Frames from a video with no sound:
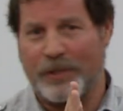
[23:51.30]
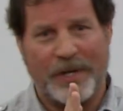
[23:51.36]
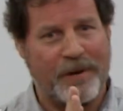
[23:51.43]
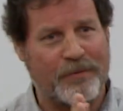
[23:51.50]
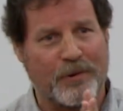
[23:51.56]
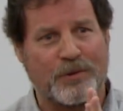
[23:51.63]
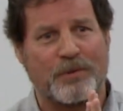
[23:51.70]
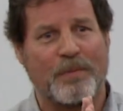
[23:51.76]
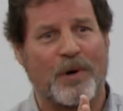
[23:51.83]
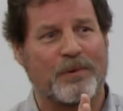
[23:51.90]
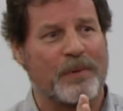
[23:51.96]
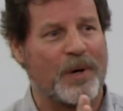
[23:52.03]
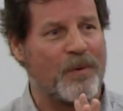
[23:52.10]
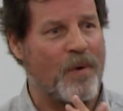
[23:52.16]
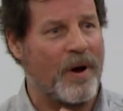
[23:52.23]
never have smoked
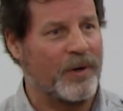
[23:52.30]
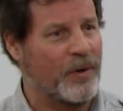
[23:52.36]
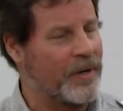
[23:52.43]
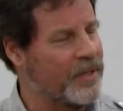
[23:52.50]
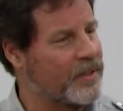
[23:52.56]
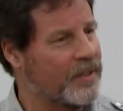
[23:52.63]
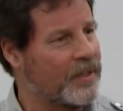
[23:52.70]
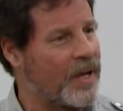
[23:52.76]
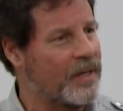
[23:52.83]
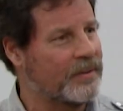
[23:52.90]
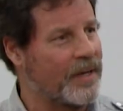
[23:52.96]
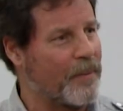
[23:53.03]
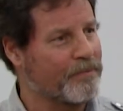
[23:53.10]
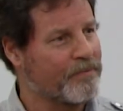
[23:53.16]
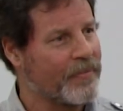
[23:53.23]
marijuana or anything like
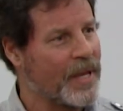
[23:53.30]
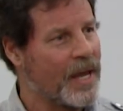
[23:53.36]
that.